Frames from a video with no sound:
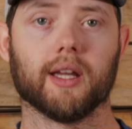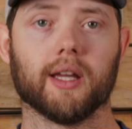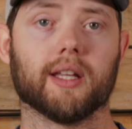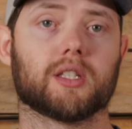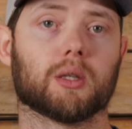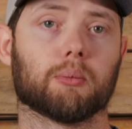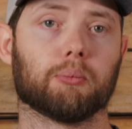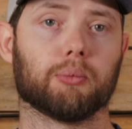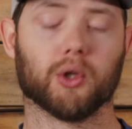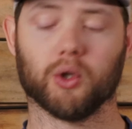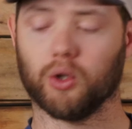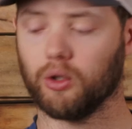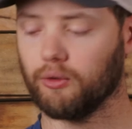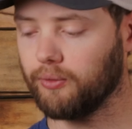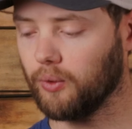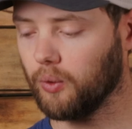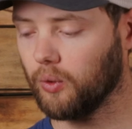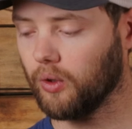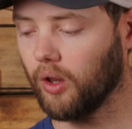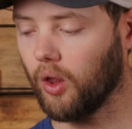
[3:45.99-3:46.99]
It's a
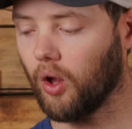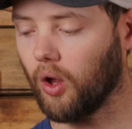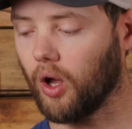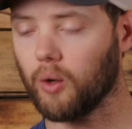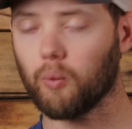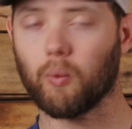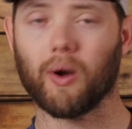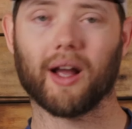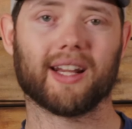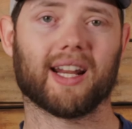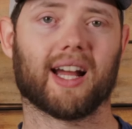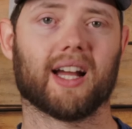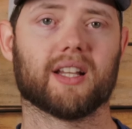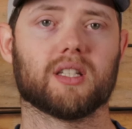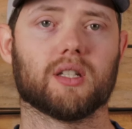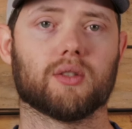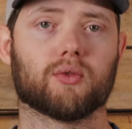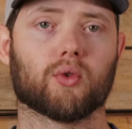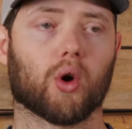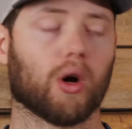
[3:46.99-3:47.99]
beautiful, lightweight
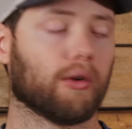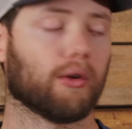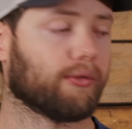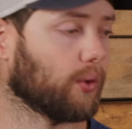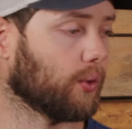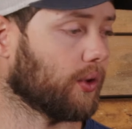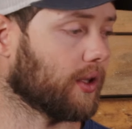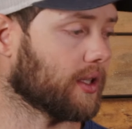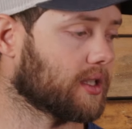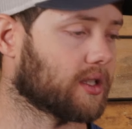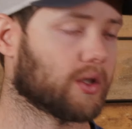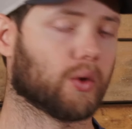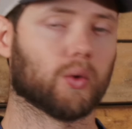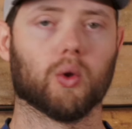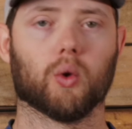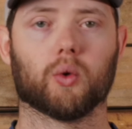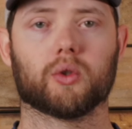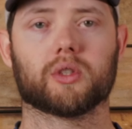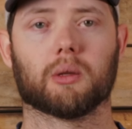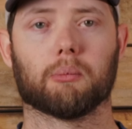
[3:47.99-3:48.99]
hunting rifle that still
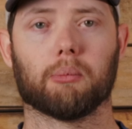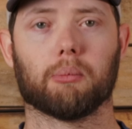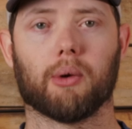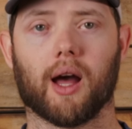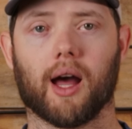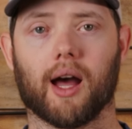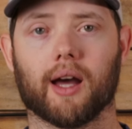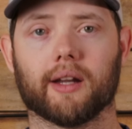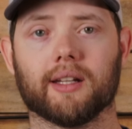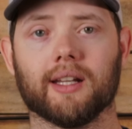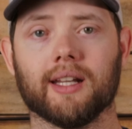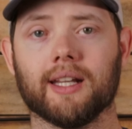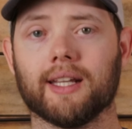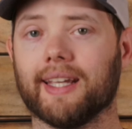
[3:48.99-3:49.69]
looks the part.